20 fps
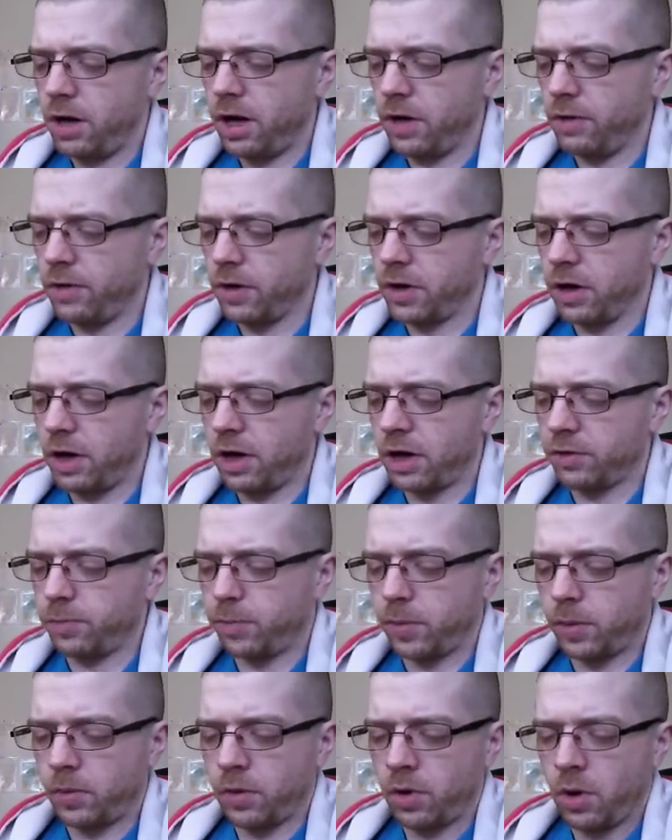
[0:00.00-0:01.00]
and the
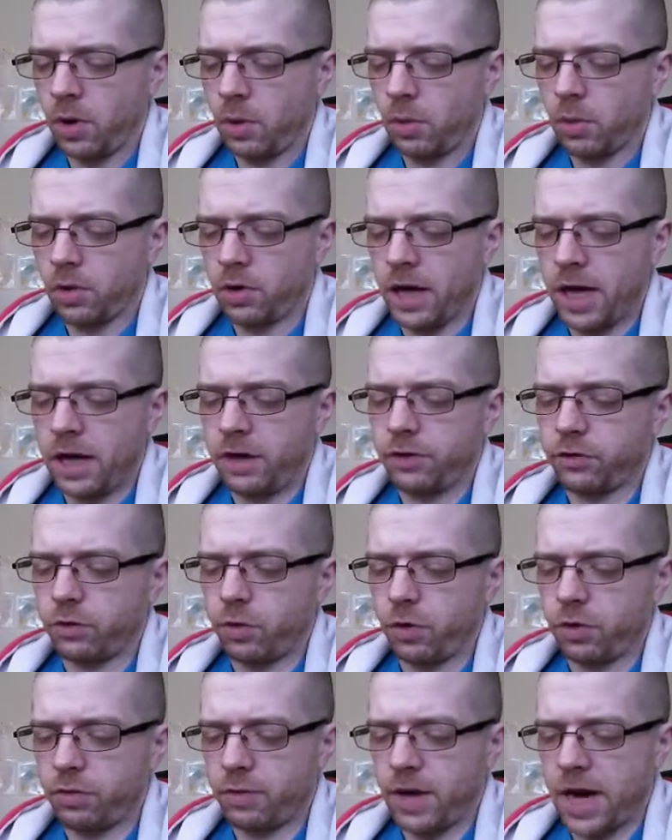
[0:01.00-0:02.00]
gospel relates
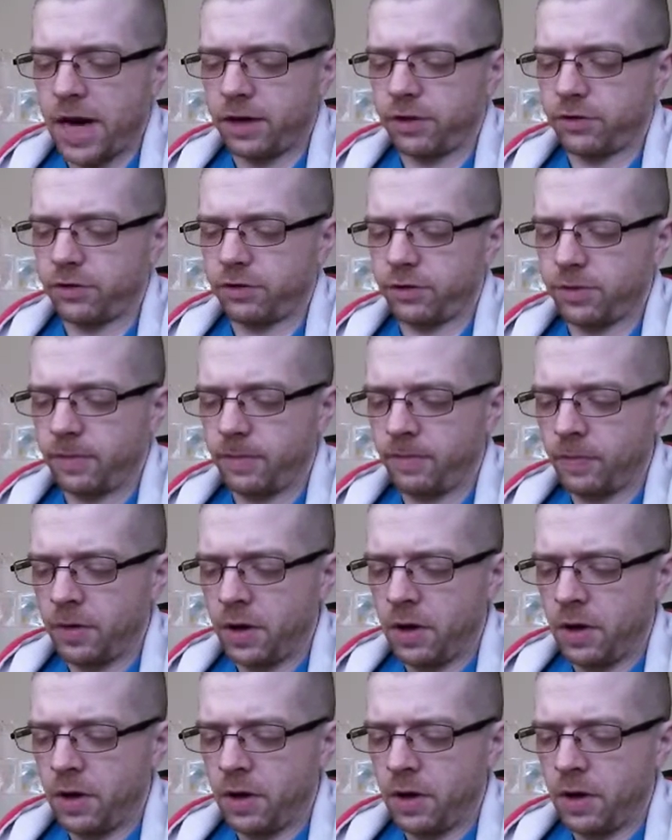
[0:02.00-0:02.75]
to threats.